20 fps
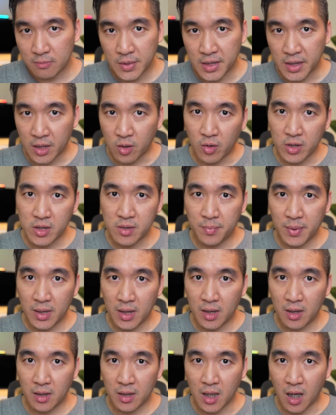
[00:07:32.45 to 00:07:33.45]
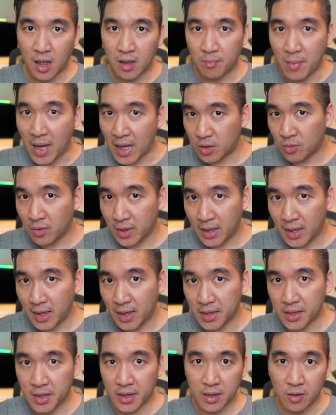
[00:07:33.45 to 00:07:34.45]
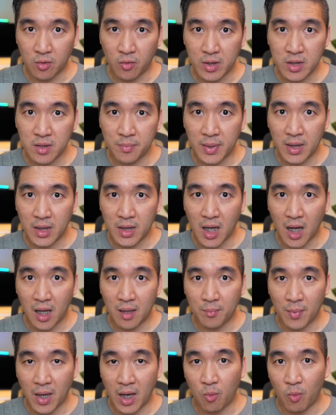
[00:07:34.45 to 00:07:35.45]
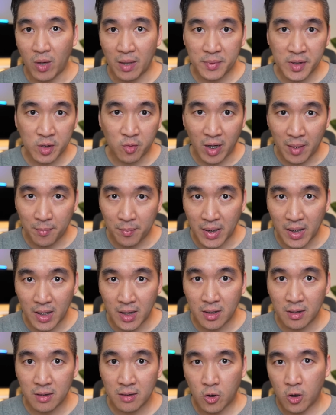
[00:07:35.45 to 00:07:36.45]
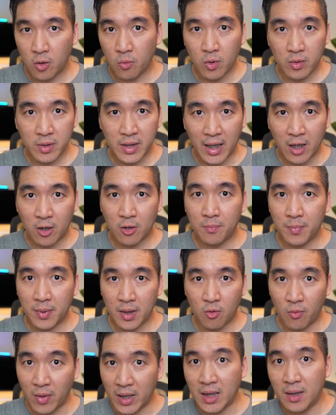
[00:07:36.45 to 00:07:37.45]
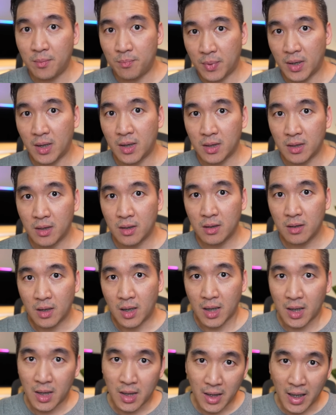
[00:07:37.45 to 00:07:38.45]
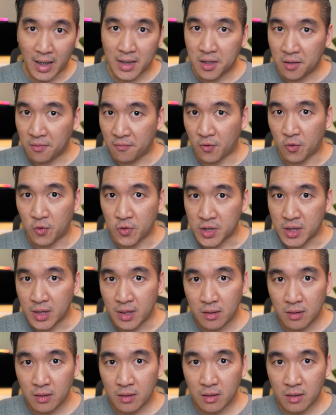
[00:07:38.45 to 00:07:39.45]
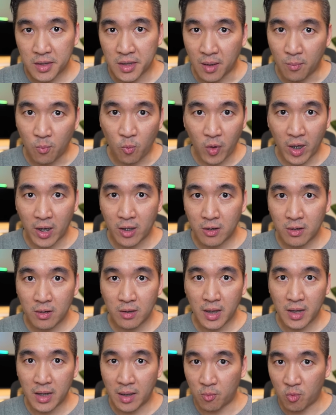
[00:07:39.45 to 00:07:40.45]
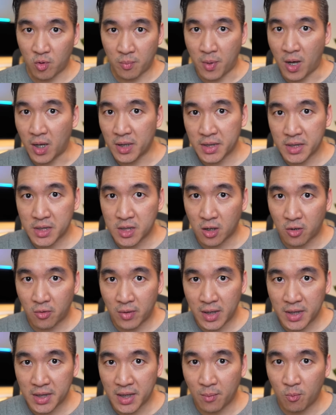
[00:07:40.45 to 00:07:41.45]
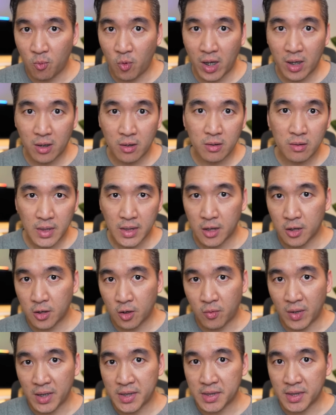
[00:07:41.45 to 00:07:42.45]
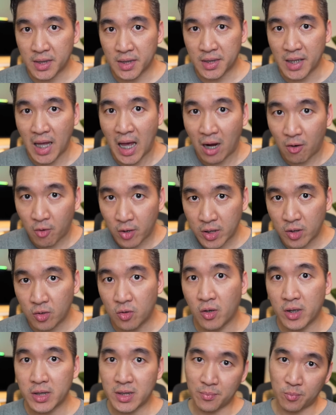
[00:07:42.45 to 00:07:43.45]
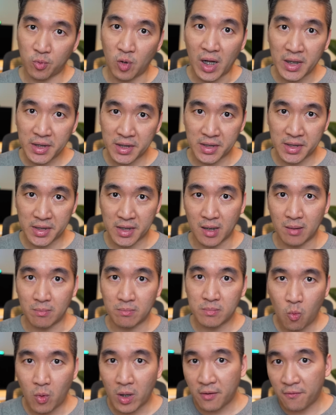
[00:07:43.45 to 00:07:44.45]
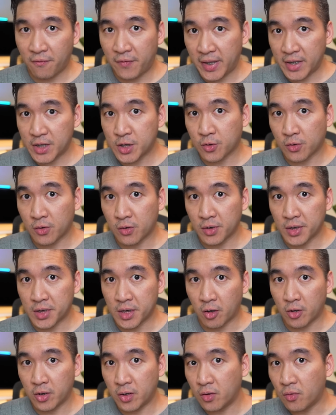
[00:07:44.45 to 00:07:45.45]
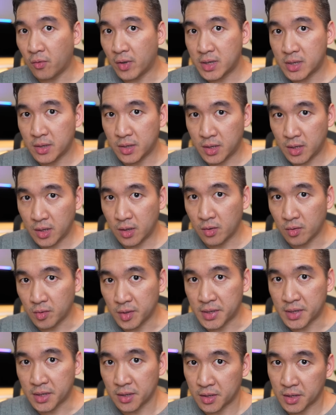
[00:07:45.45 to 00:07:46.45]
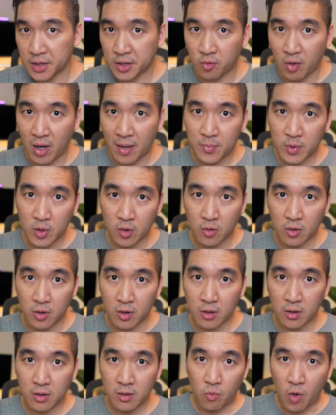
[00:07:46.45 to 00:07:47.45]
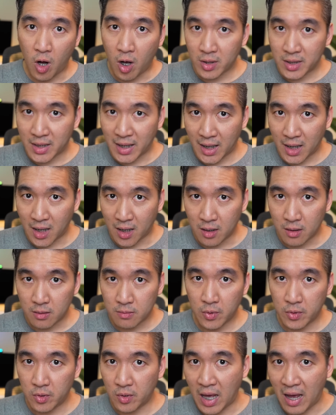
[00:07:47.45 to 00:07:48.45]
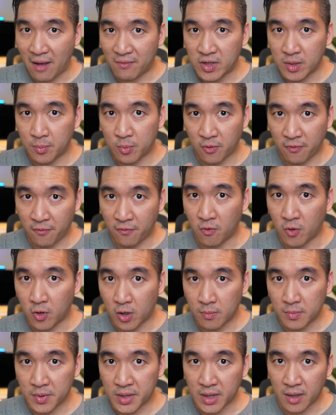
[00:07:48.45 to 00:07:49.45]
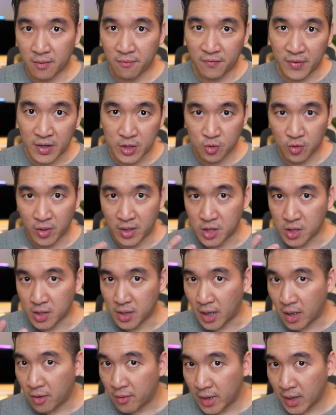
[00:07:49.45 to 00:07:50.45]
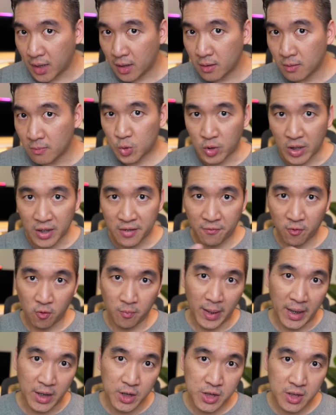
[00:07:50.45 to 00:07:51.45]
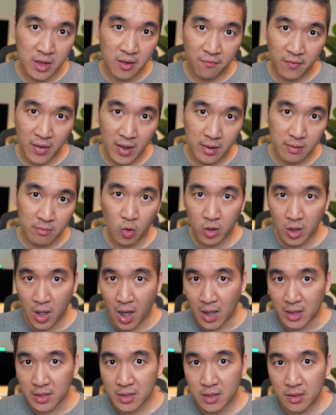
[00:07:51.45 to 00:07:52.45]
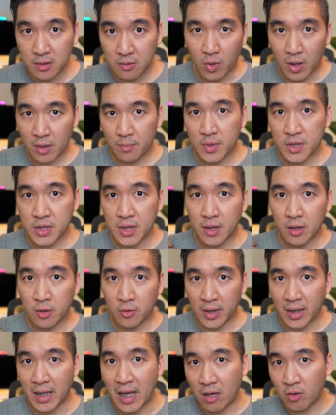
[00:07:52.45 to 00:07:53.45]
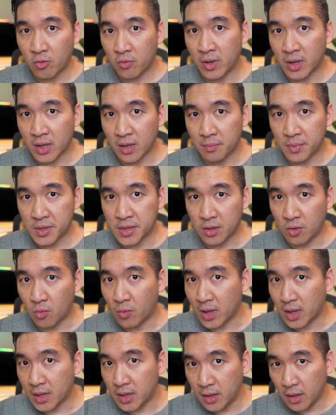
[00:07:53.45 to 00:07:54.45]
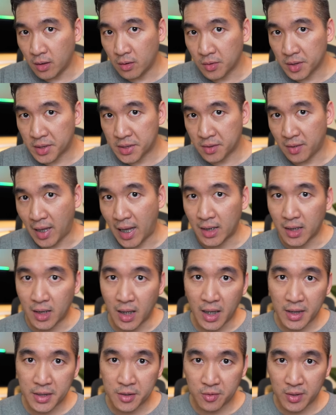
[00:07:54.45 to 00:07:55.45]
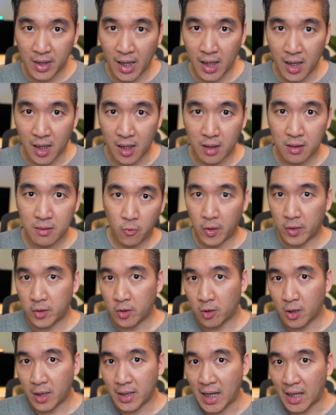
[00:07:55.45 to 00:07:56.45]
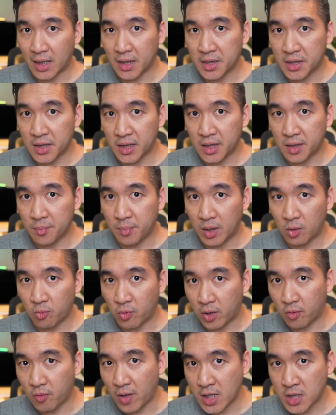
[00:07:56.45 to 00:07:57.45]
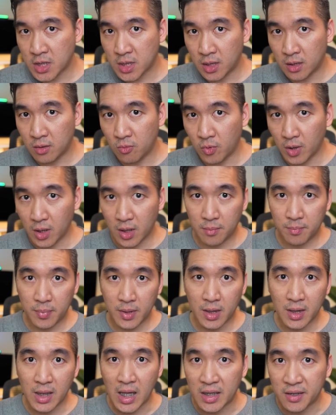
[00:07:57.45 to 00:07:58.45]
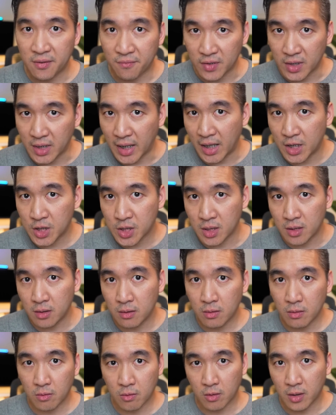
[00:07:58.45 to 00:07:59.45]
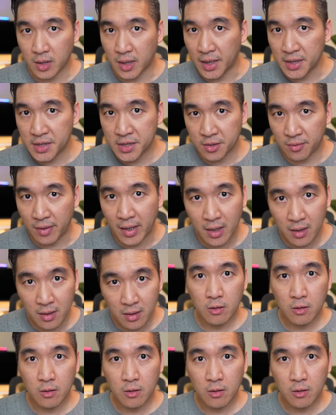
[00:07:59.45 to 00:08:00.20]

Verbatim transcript: Is it going to be done manually? Is it going to be done by web scraping? scraping or will there already been a collected version somewhere in a repository somewhere? Another question is how are you going to process them? What features are you going to use to describe your raw data? Will you have to perform some feature engineering, transformation of it or not? What machine learning algorithms do you want to use to analyze your data? Will your analysis be regression? Will it be classification or clustering?